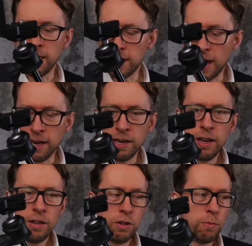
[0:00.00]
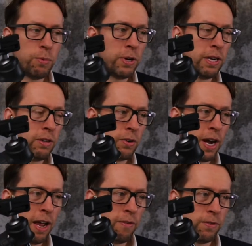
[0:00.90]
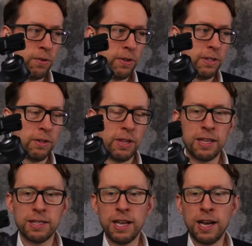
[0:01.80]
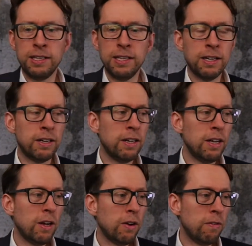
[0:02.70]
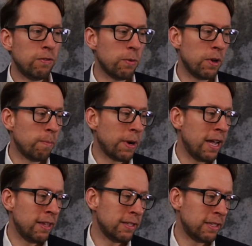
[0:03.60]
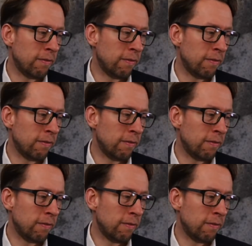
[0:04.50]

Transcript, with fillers: and then you put in your iPhone so that's the idea if you want to buy this